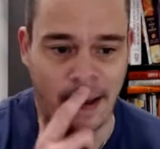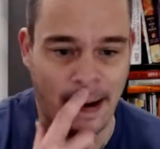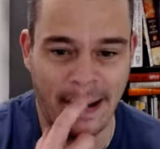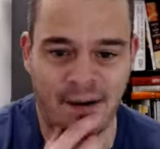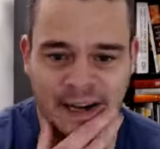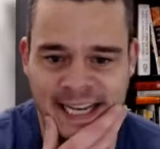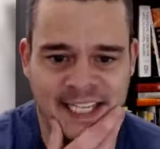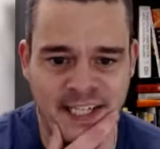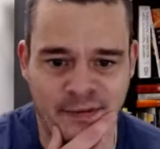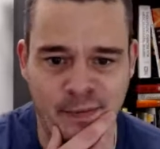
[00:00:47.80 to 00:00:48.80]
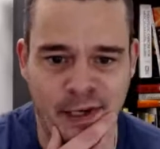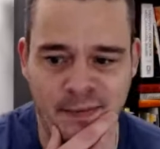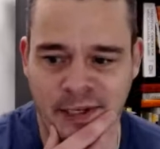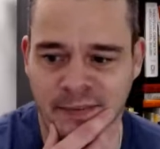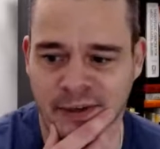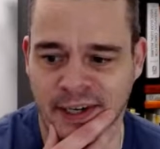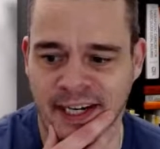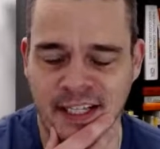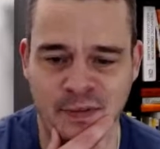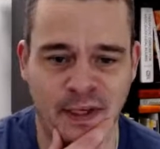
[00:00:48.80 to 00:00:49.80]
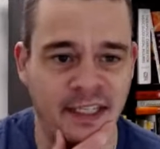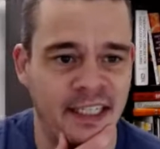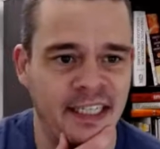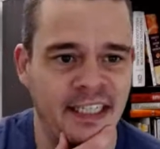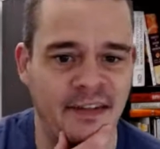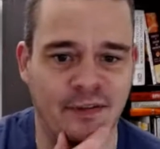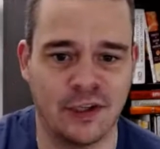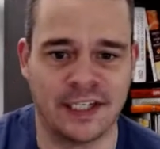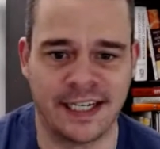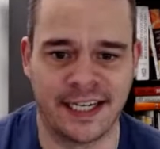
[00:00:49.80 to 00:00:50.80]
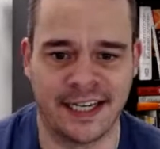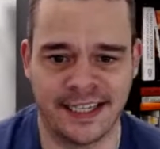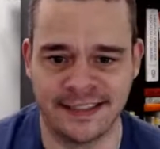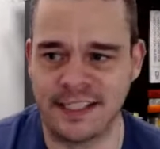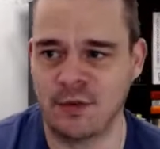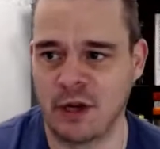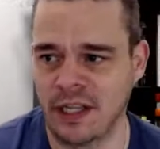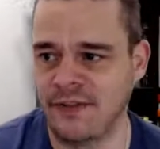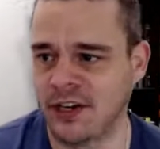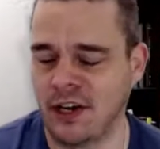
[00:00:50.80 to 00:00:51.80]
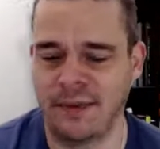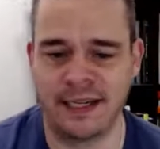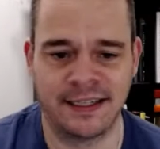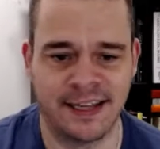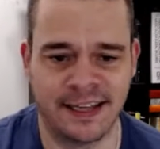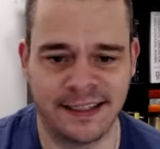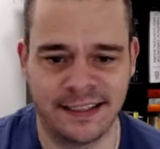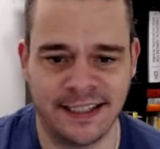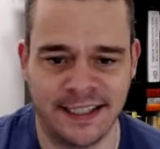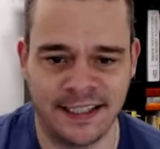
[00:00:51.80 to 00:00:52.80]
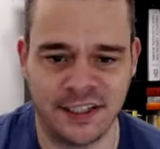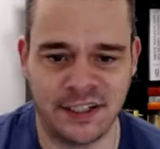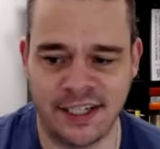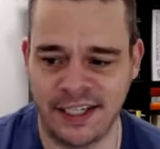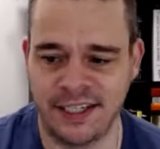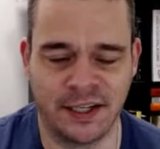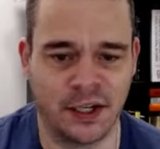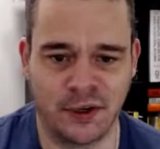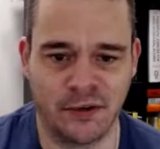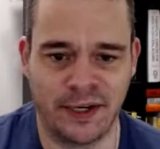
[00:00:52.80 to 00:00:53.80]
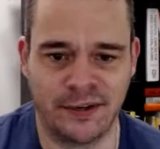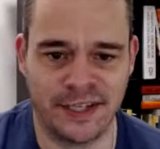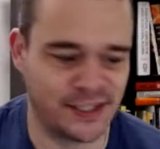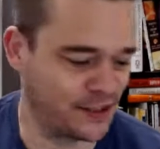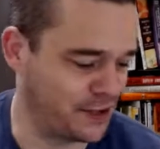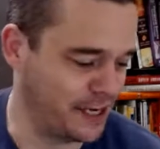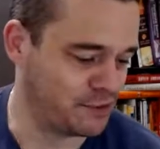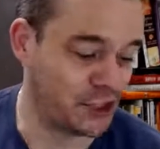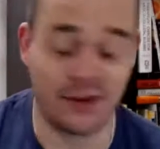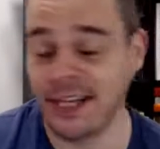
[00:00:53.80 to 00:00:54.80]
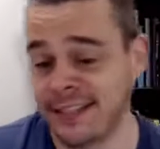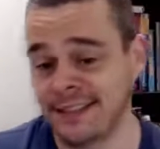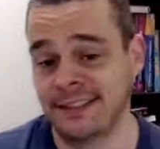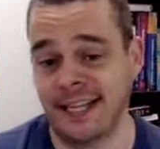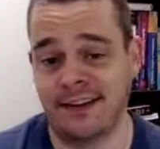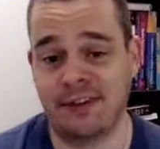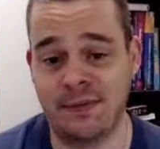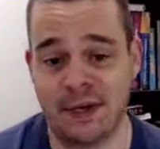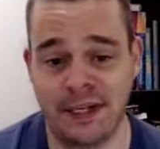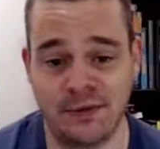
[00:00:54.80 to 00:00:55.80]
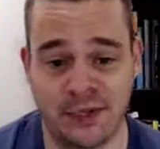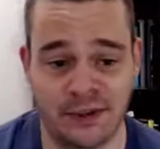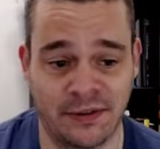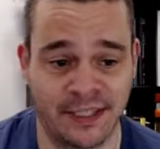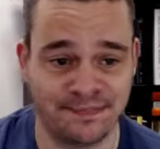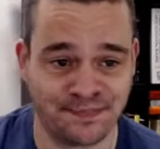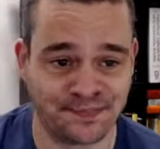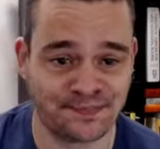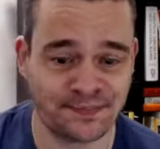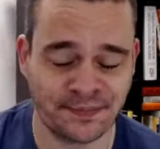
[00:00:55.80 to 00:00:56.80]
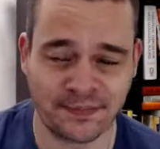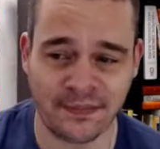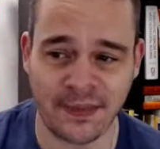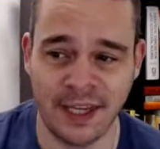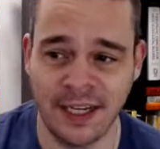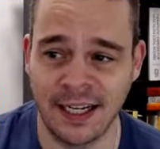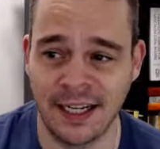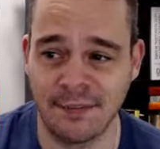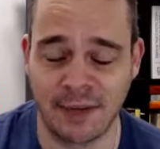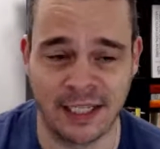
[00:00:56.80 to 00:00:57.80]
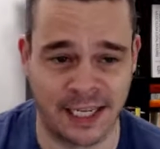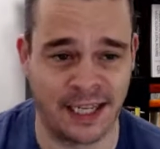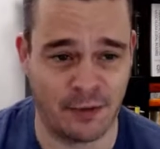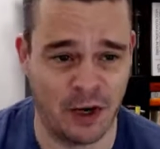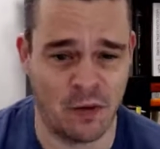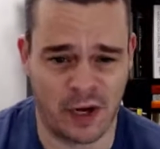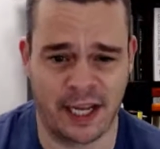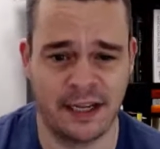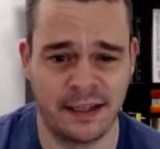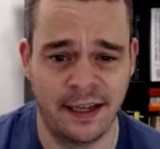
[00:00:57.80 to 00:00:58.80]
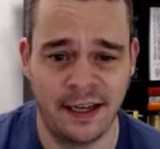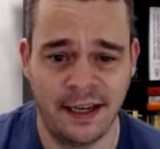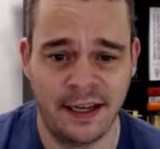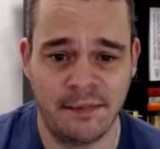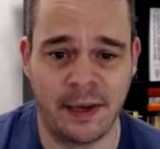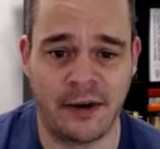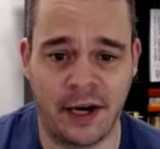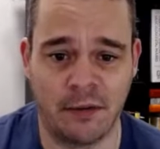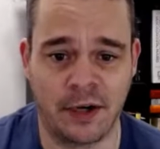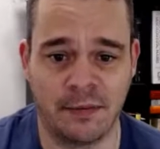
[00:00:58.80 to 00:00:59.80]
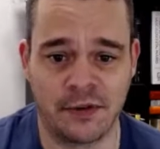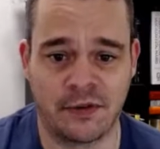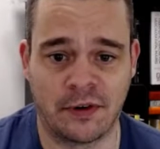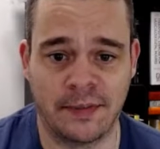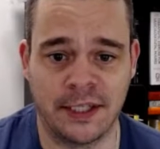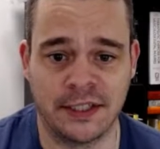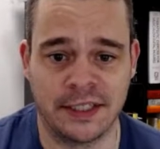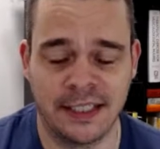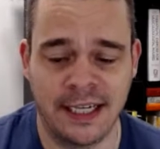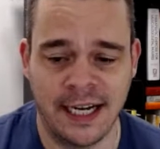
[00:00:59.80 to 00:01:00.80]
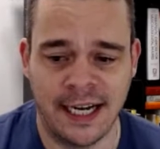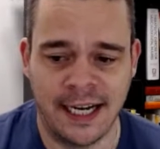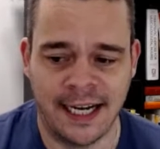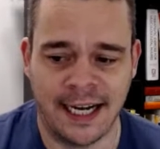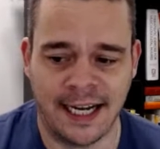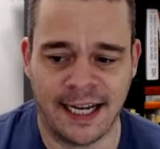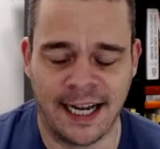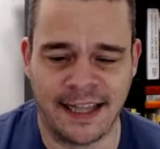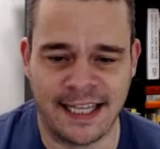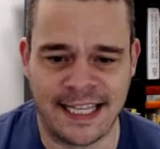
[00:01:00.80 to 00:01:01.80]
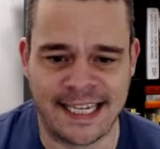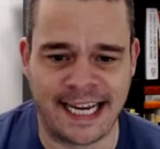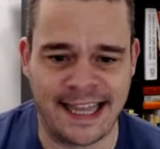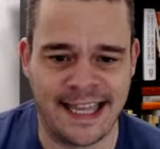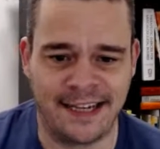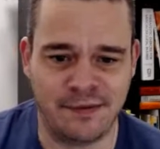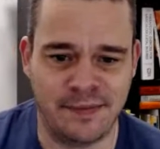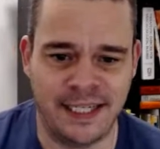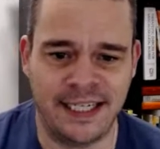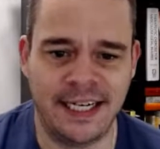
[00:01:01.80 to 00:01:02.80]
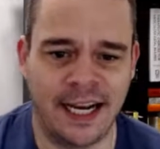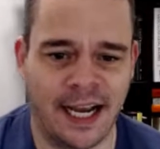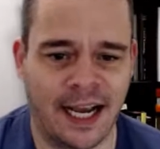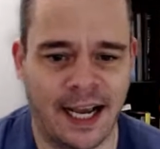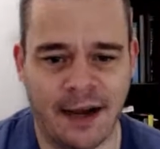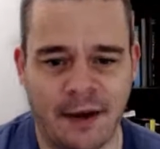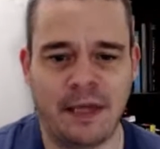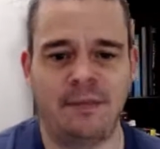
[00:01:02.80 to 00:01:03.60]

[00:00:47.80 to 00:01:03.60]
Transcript: I know I can't see everybody put up their hands, but if you're listening in and you want to leave a comment, just say agree or disagree. I'm sure that everybody would agree because I think we all want to get better outcomes for our patients. And then the second thing would be how many